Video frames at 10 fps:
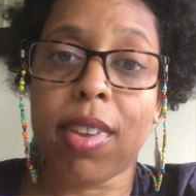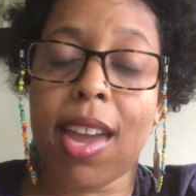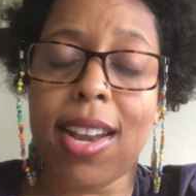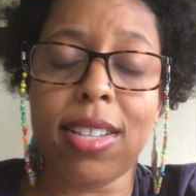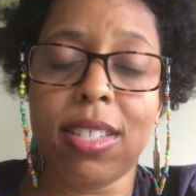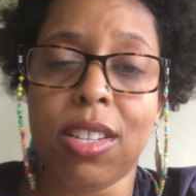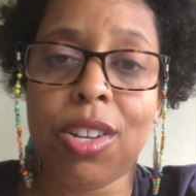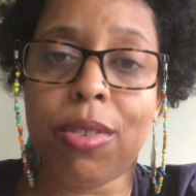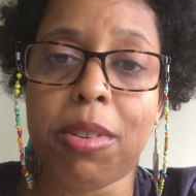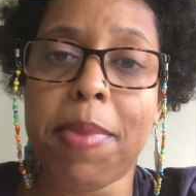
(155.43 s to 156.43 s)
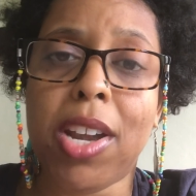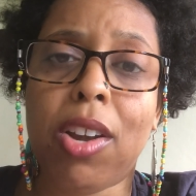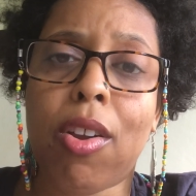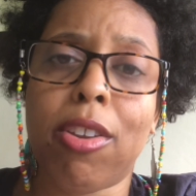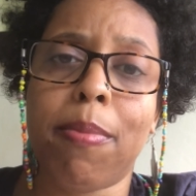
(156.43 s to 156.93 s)
And it's,
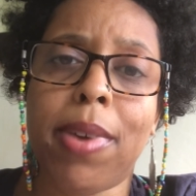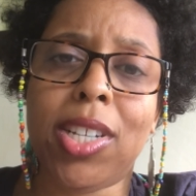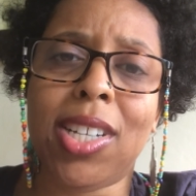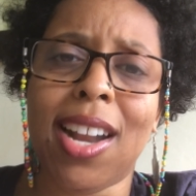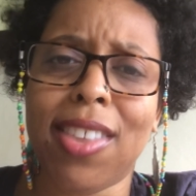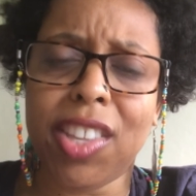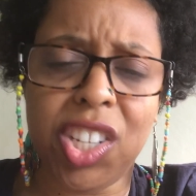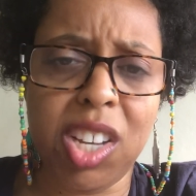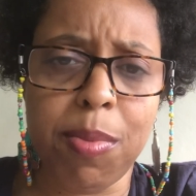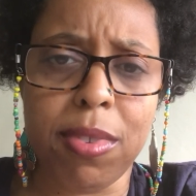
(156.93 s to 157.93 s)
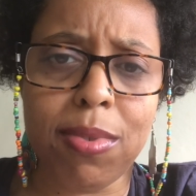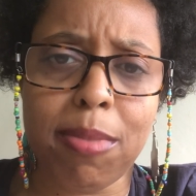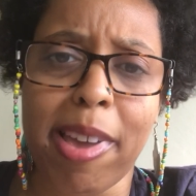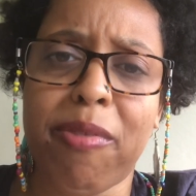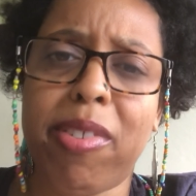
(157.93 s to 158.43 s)
depending on your budget. I think the cheapest was
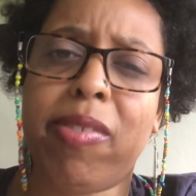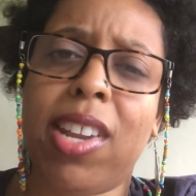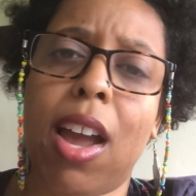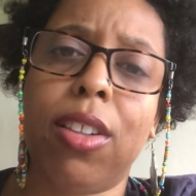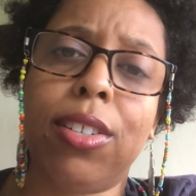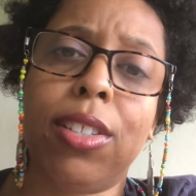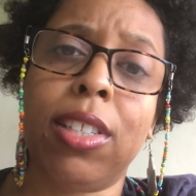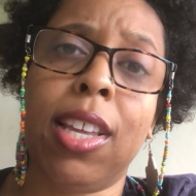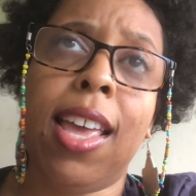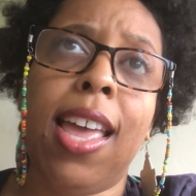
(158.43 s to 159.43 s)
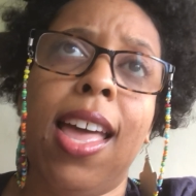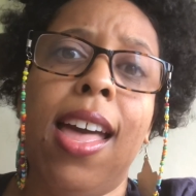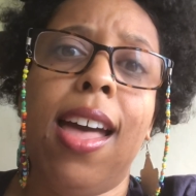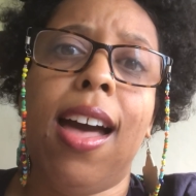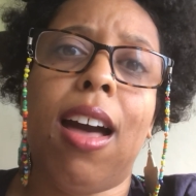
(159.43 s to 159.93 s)
about $50,
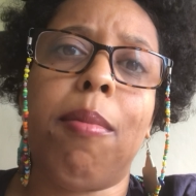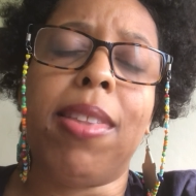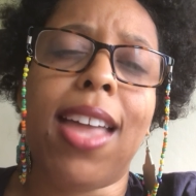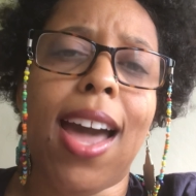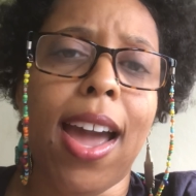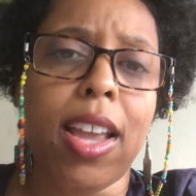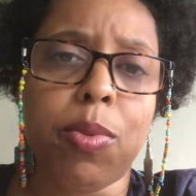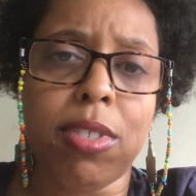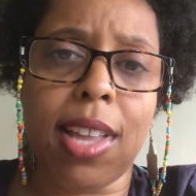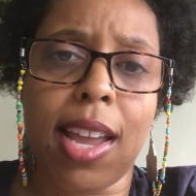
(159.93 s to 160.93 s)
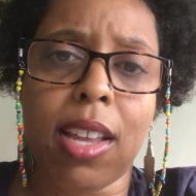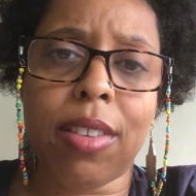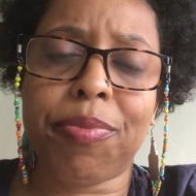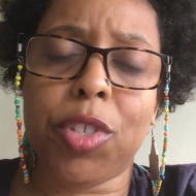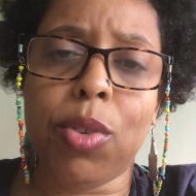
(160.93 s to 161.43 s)
and the highest was like
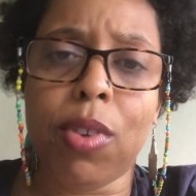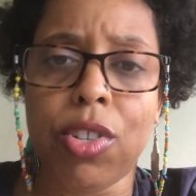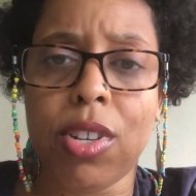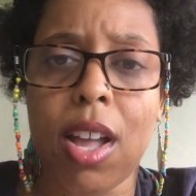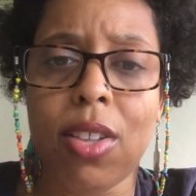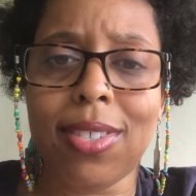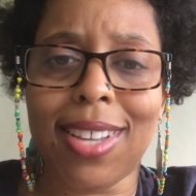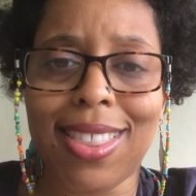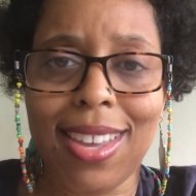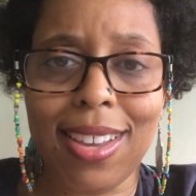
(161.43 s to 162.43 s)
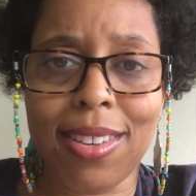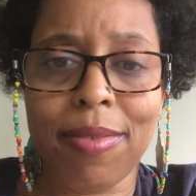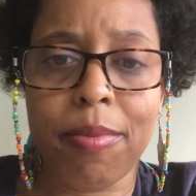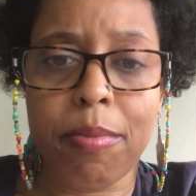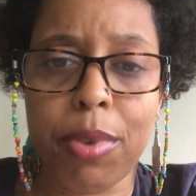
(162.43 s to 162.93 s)
$200, I think,
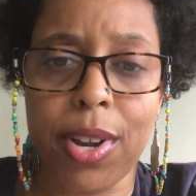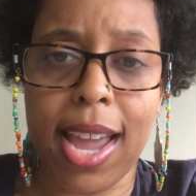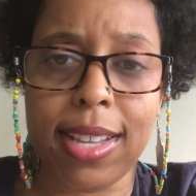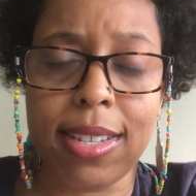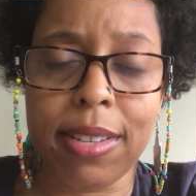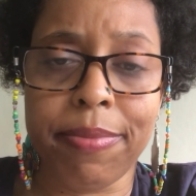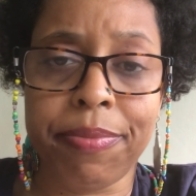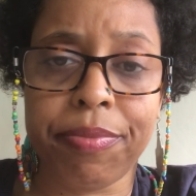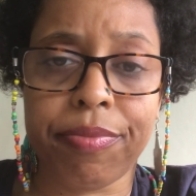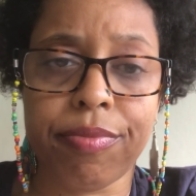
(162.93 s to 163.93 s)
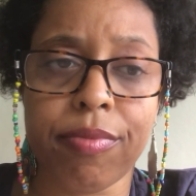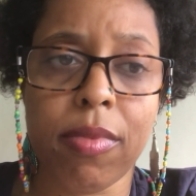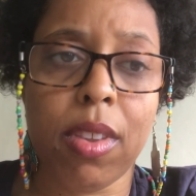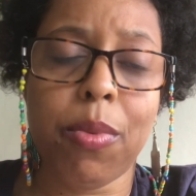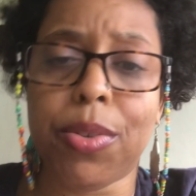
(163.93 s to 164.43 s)
per night,
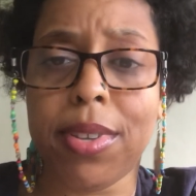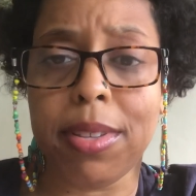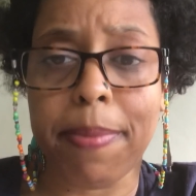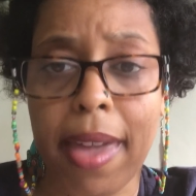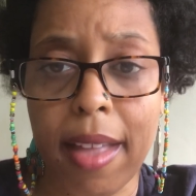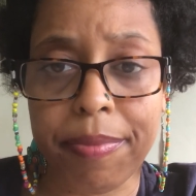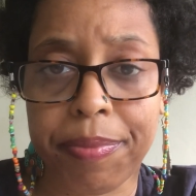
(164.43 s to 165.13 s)
which wasn't bad.